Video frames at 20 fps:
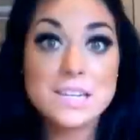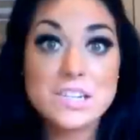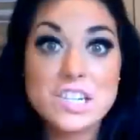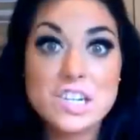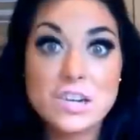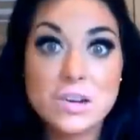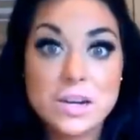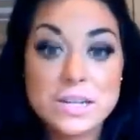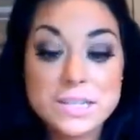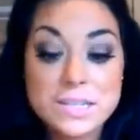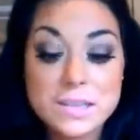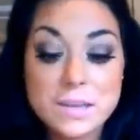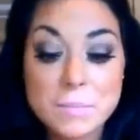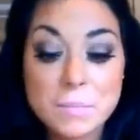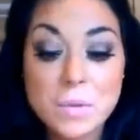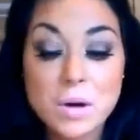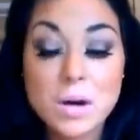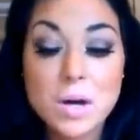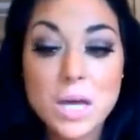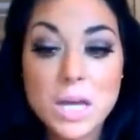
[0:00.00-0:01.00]
actually lighter
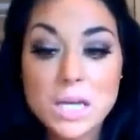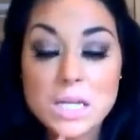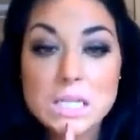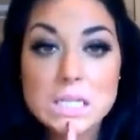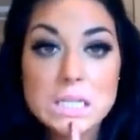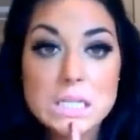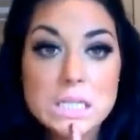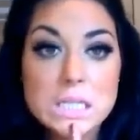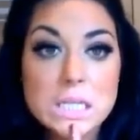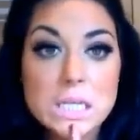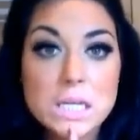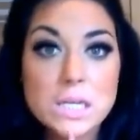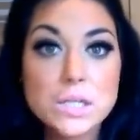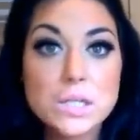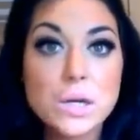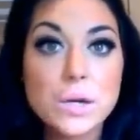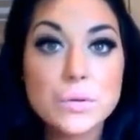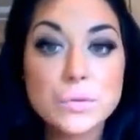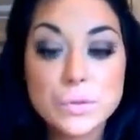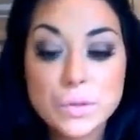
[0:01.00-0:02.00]
than my skin
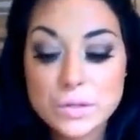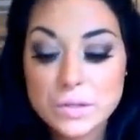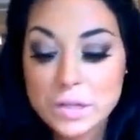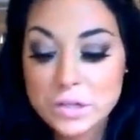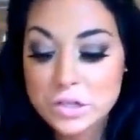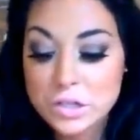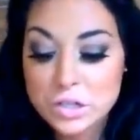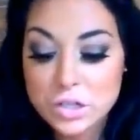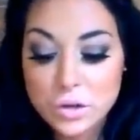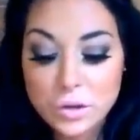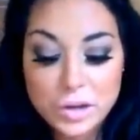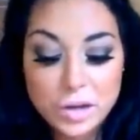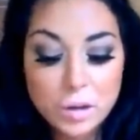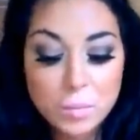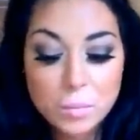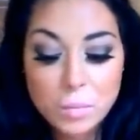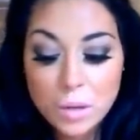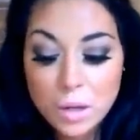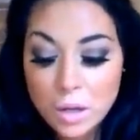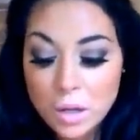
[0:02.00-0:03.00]
tone, so it's actually showing
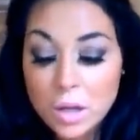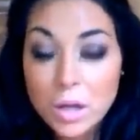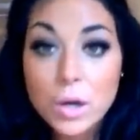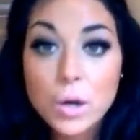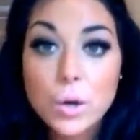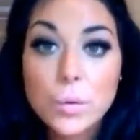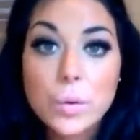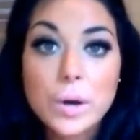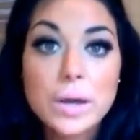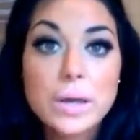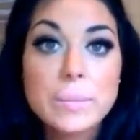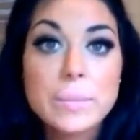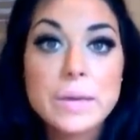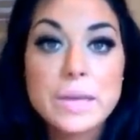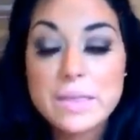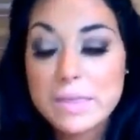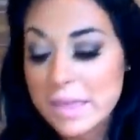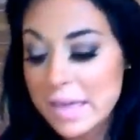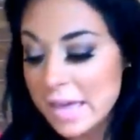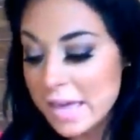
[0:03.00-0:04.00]
up quite a
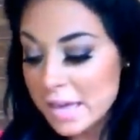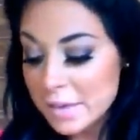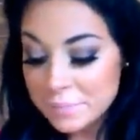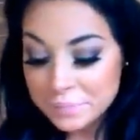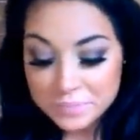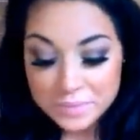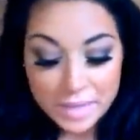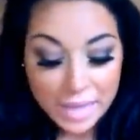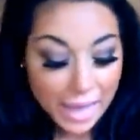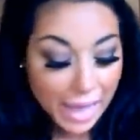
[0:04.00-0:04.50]
bit there.